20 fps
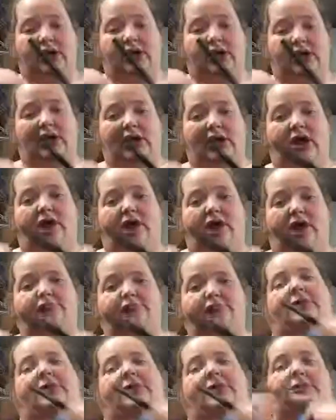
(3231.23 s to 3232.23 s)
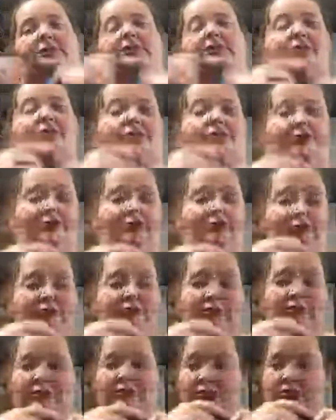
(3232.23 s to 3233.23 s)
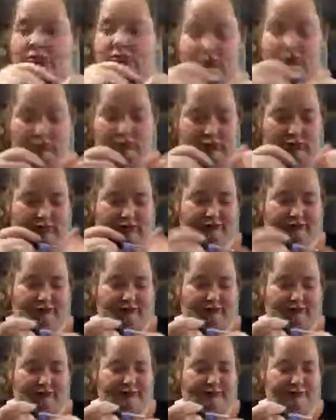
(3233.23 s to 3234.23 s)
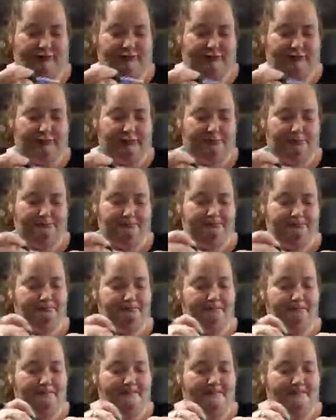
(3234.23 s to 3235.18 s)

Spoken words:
good. It helps your body produce insulin and stuff like that.